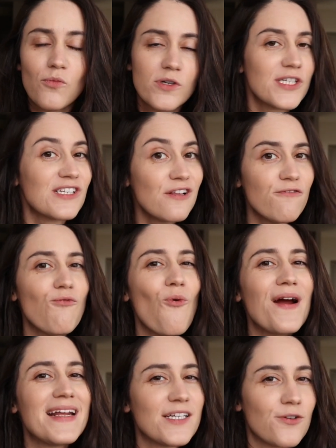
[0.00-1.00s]
We're still
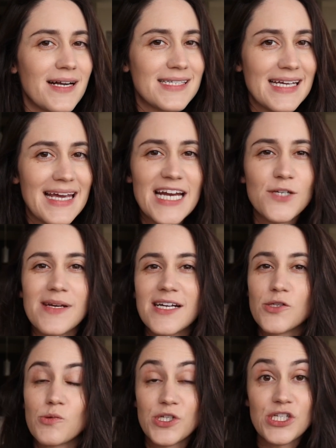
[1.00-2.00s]
avoiding direct engagement
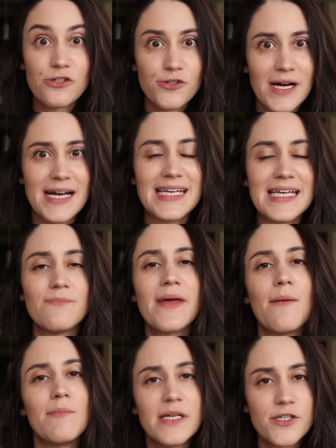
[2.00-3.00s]
because we're still trying to keep
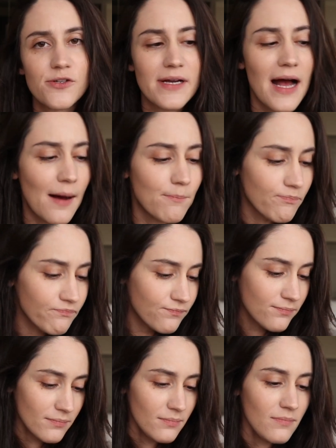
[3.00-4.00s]
that mystery up.
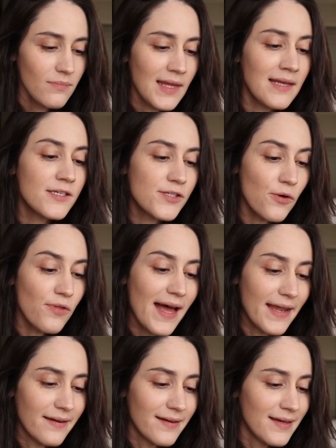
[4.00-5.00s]
So
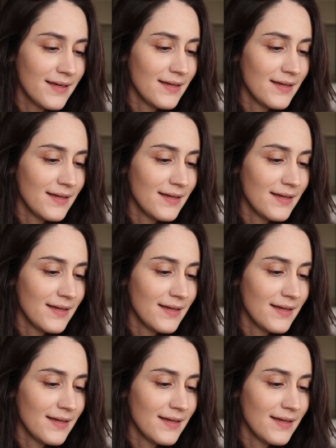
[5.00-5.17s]
then,